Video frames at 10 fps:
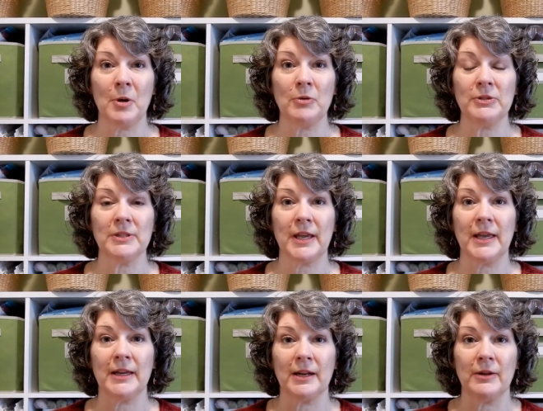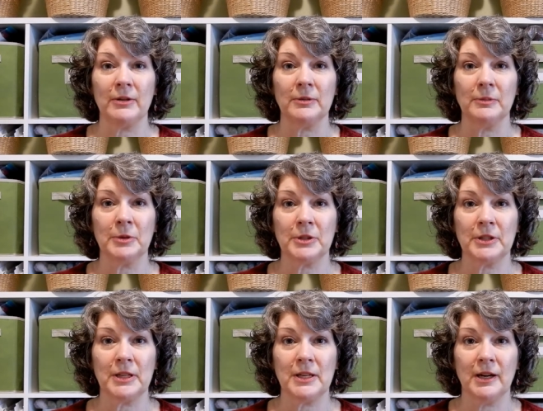posts, and I'll
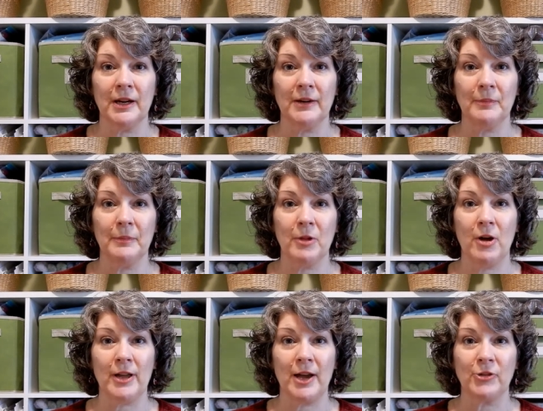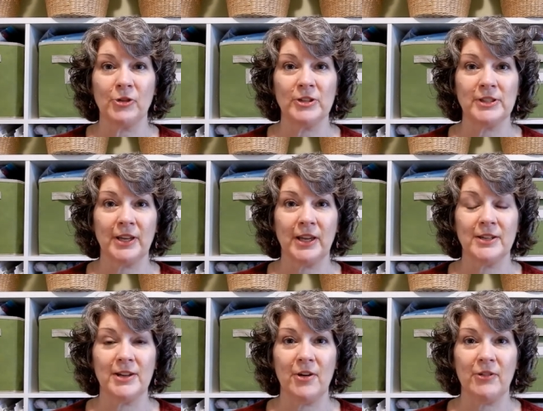put the blog address
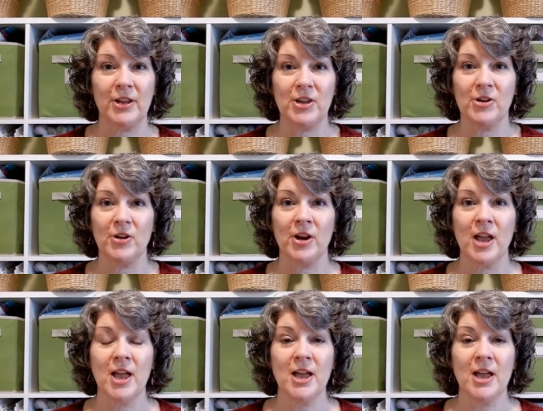again down here